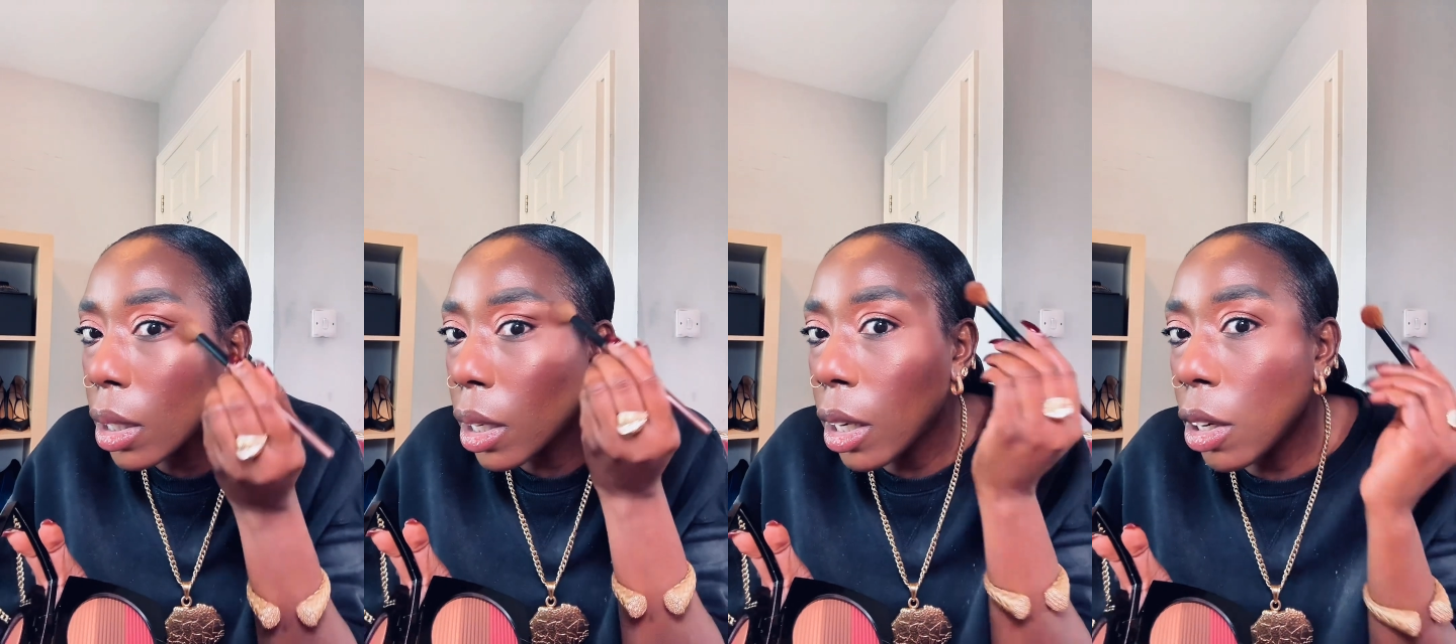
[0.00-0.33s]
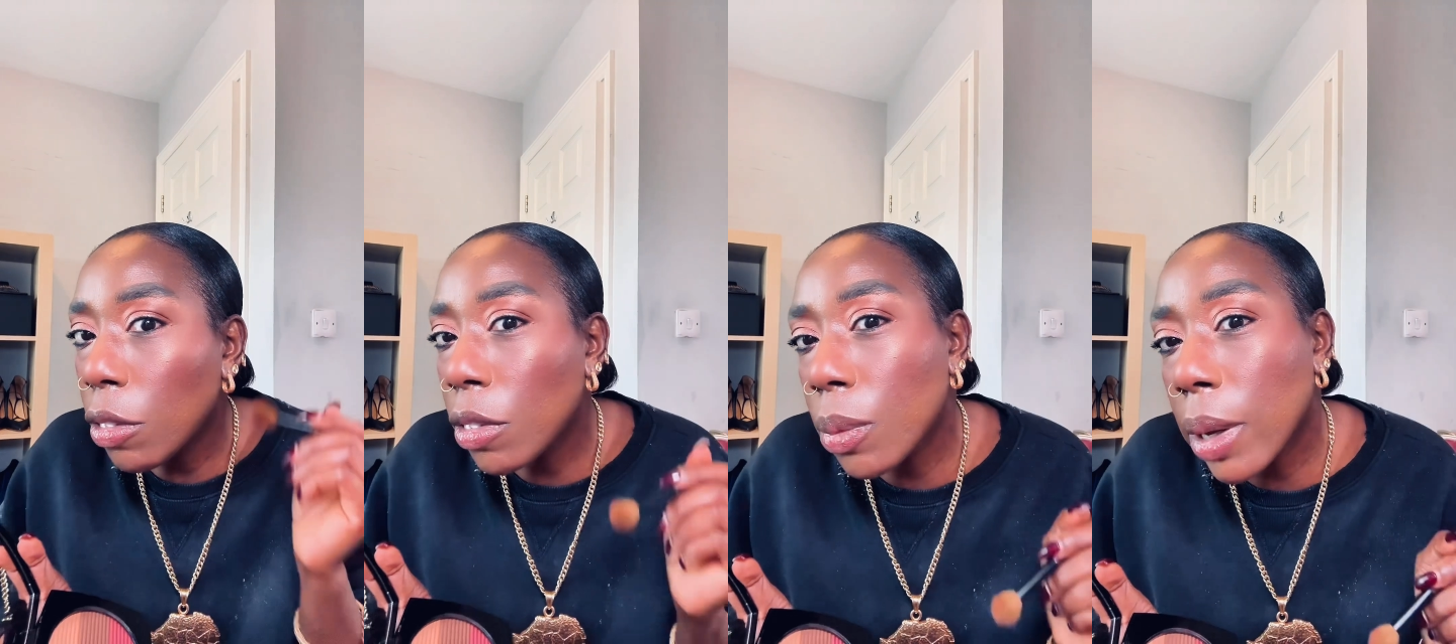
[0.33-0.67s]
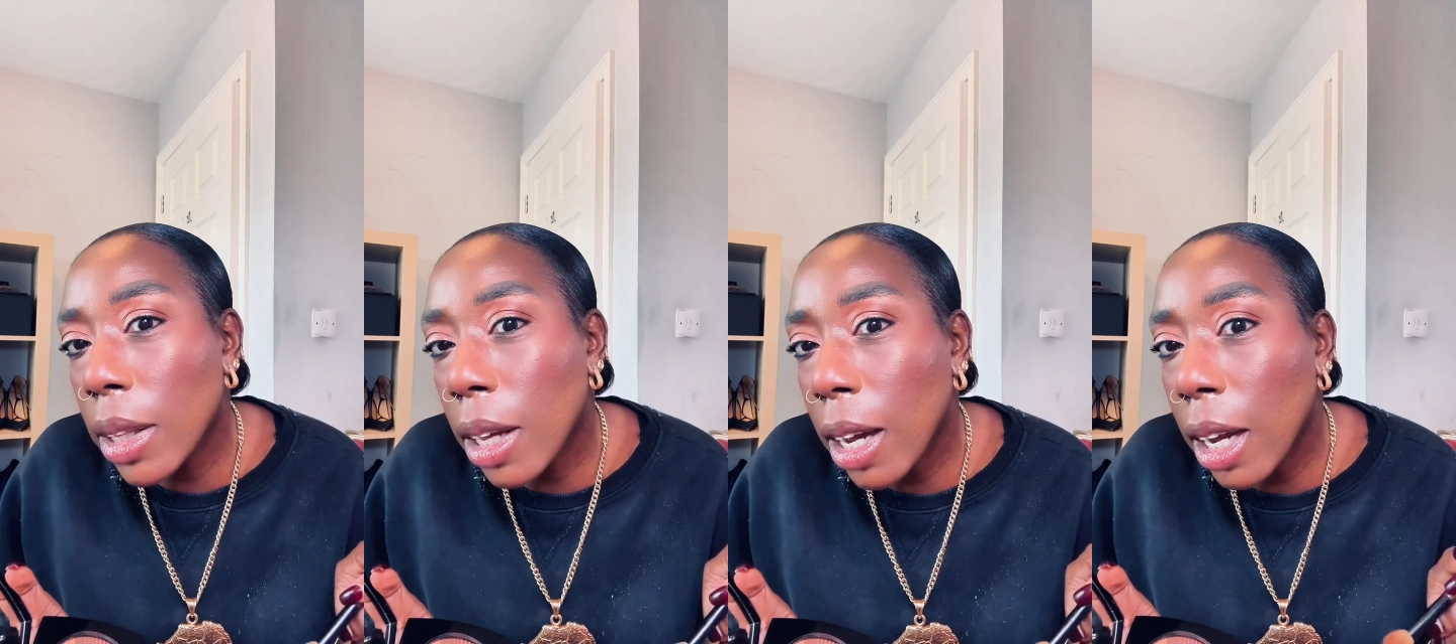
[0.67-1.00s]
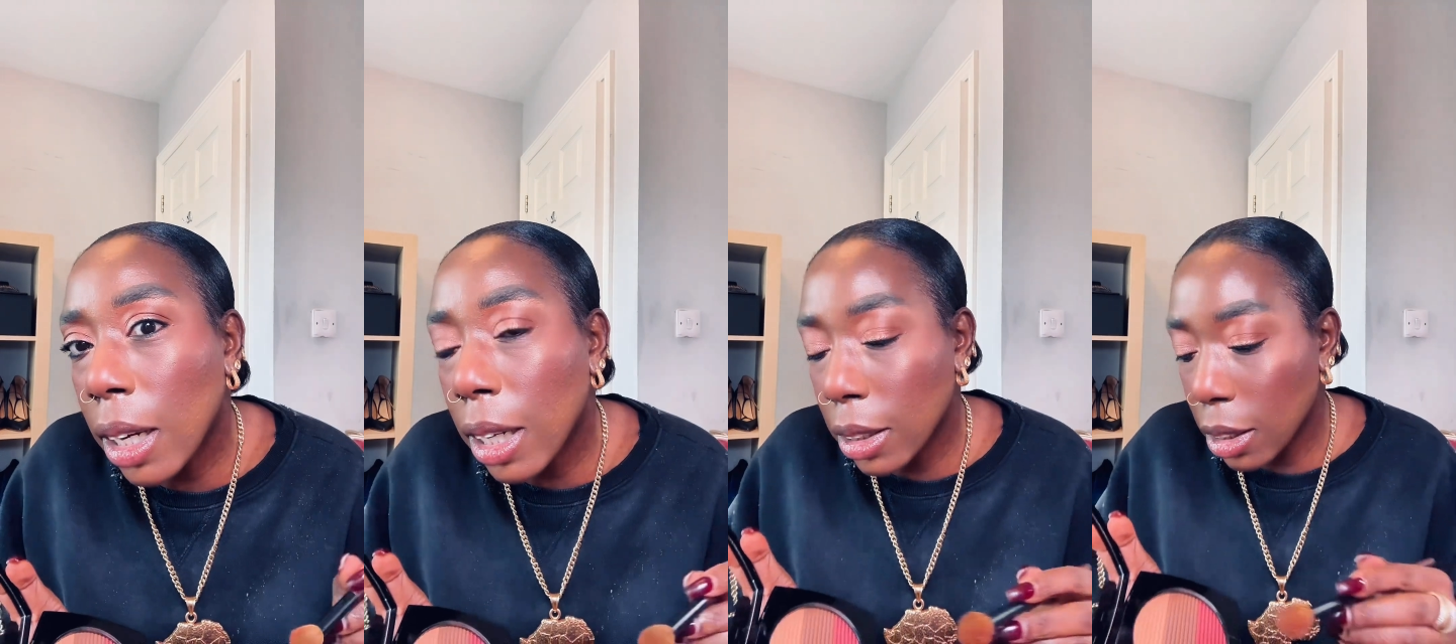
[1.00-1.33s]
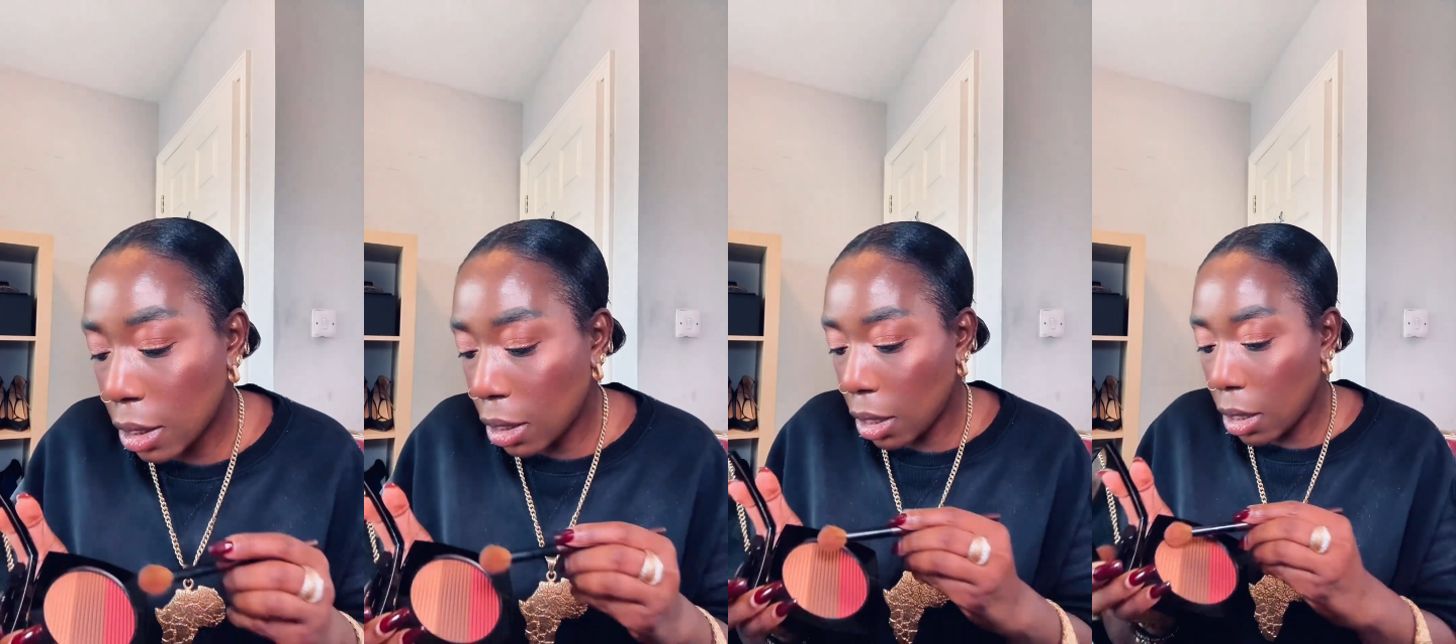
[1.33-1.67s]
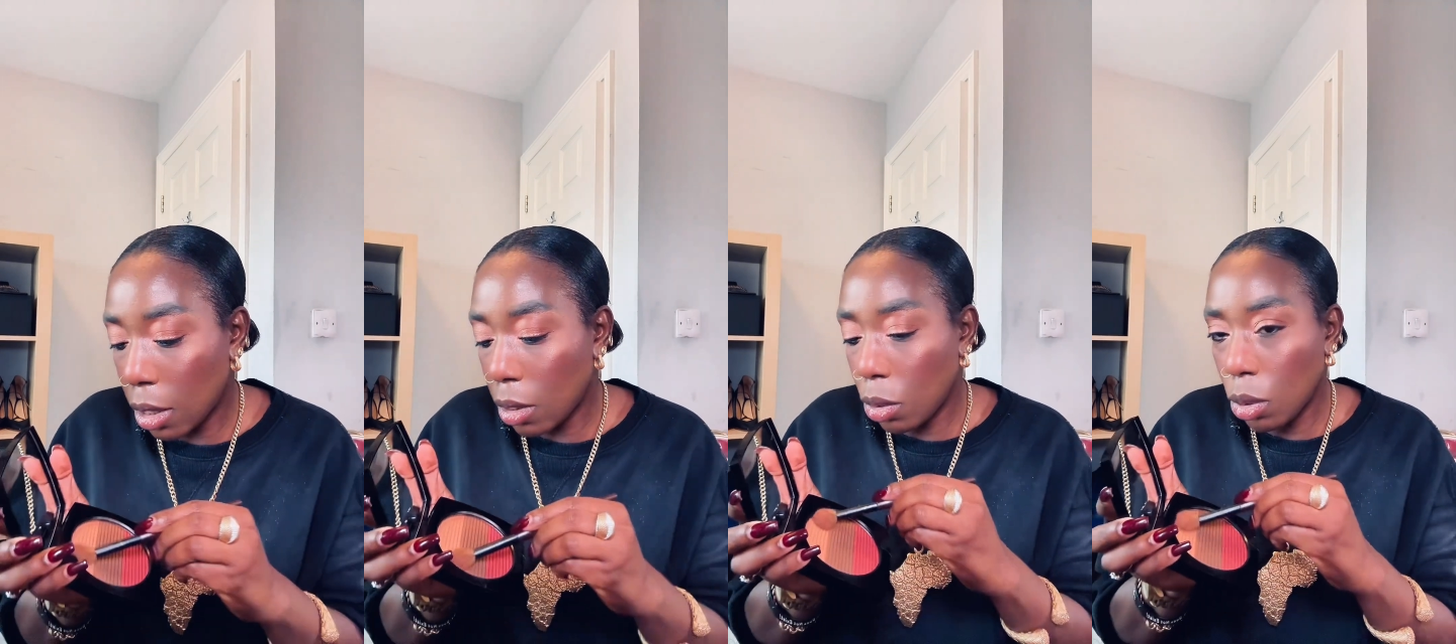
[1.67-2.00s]
I love the way the highlighter is
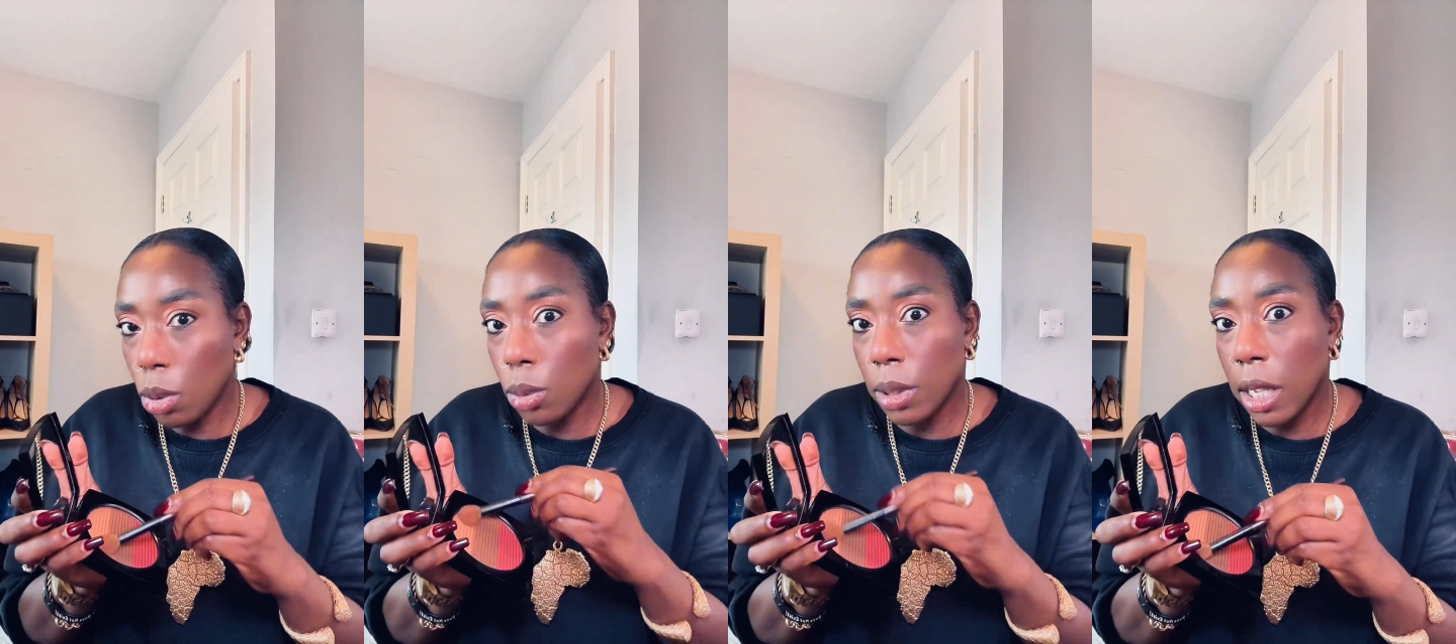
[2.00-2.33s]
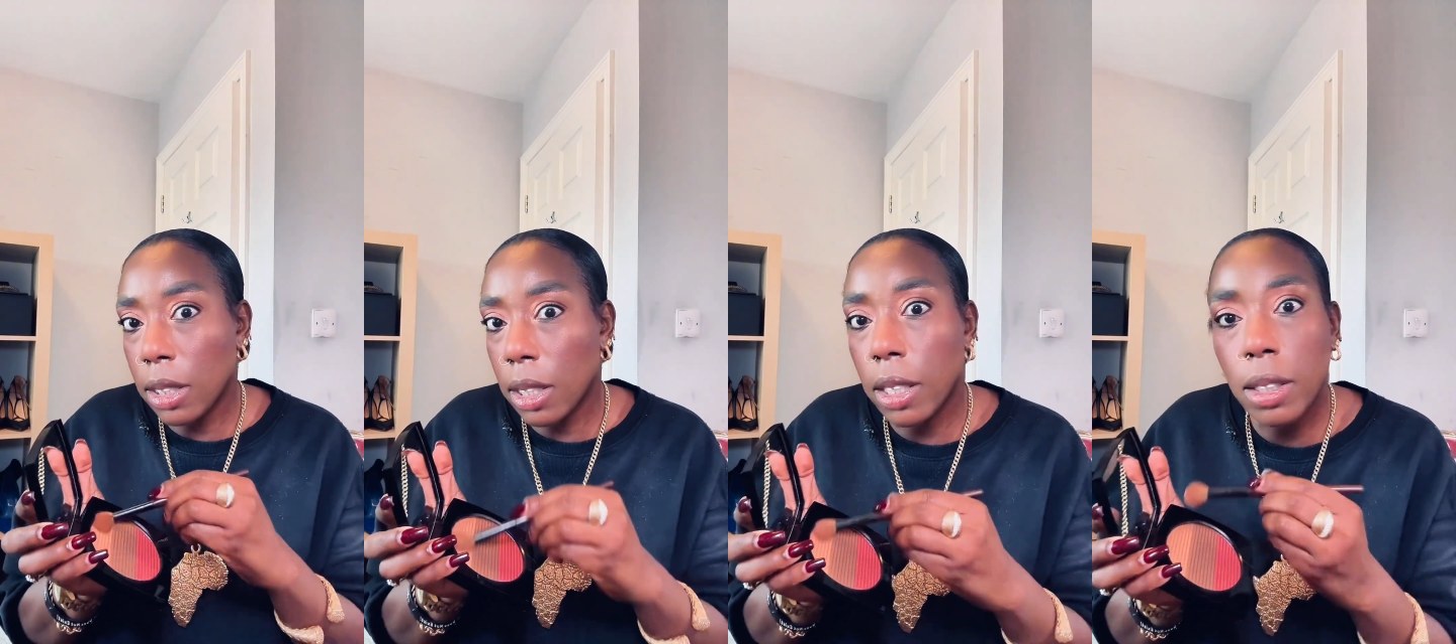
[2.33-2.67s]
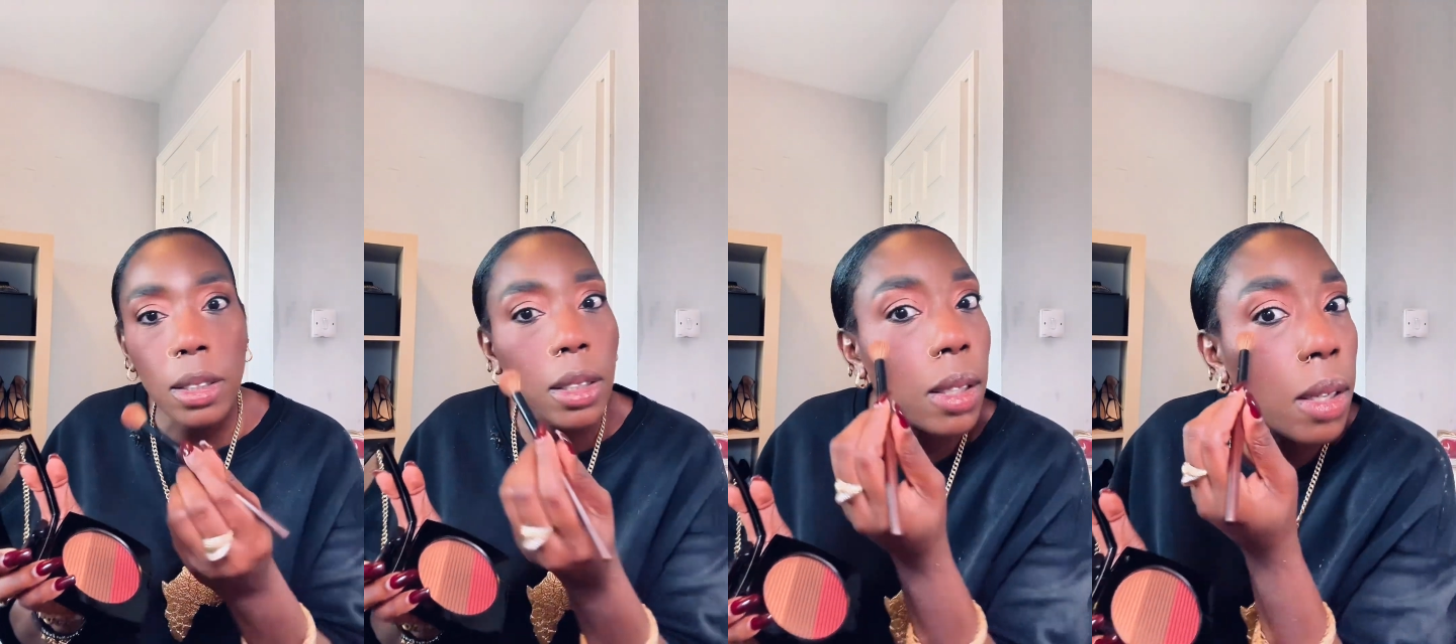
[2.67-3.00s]
sitting. Oh, that's nice.